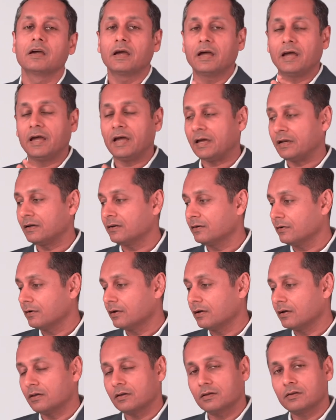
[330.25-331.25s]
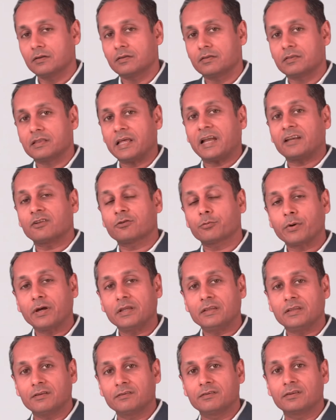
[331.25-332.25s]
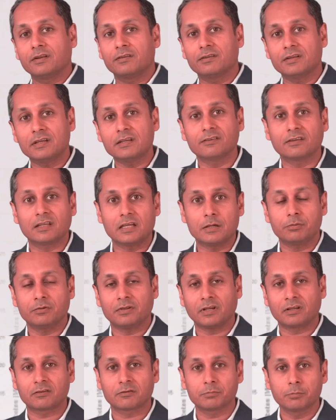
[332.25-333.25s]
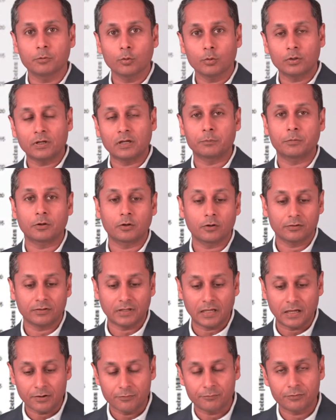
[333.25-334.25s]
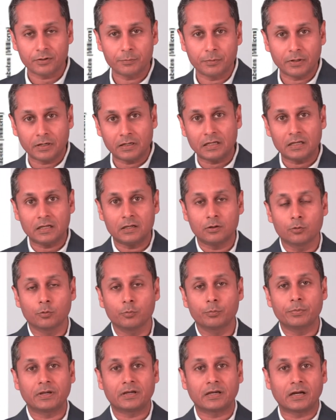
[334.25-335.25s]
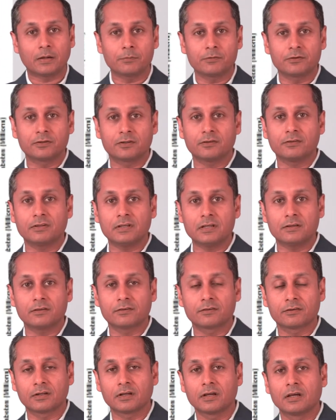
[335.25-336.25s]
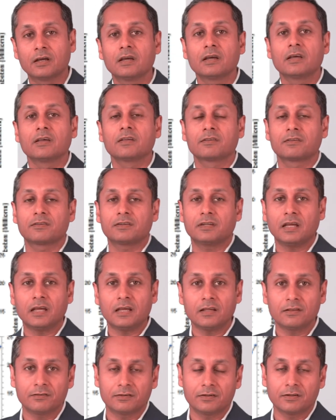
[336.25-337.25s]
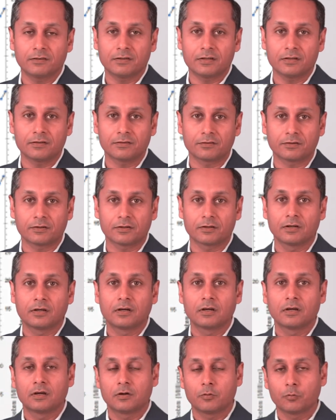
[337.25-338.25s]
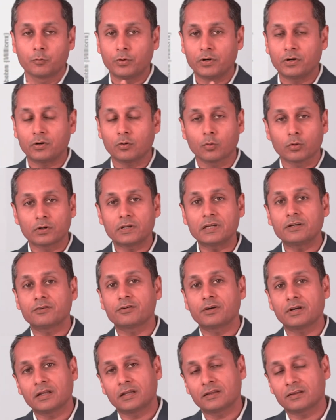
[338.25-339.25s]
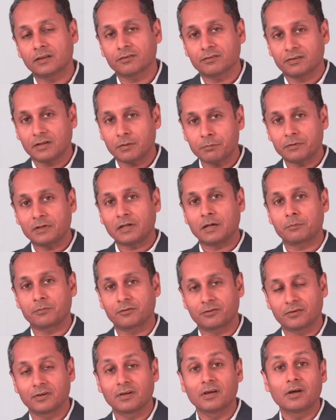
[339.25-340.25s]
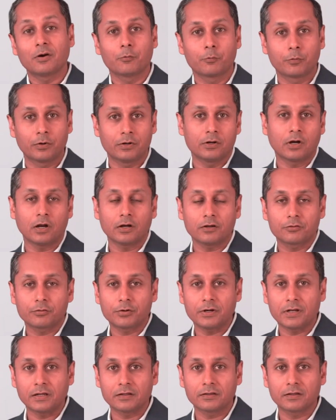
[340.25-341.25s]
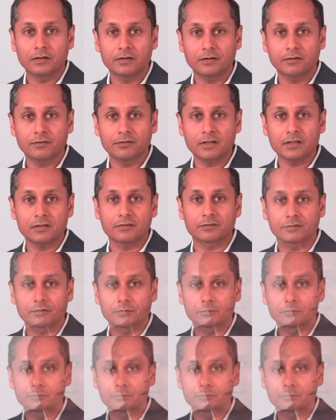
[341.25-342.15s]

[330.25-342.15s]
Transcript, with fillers: And that's why this disease keeps exploding because everybody who becomes diseased stays diseased. We're only treating the symptoms, we're not treating the disease.